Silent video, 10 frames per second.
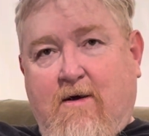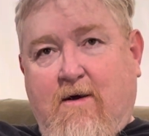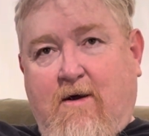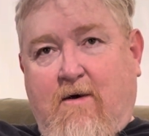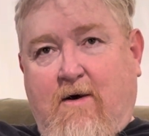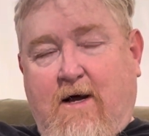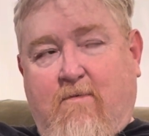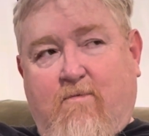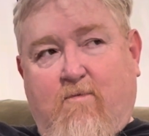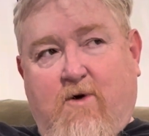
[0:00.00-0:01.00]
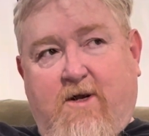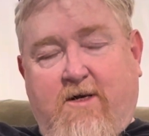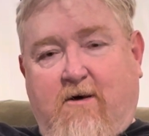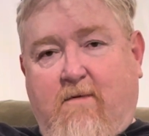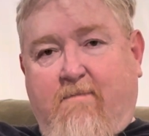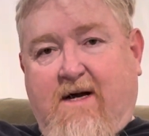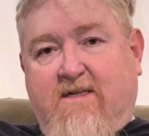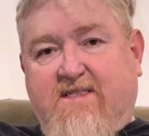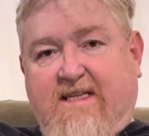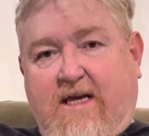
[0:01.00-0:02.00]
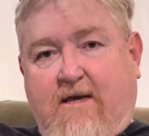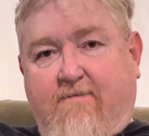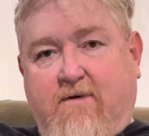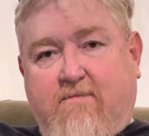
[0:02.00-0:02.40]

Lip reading: All right, we're going to talk about Steve.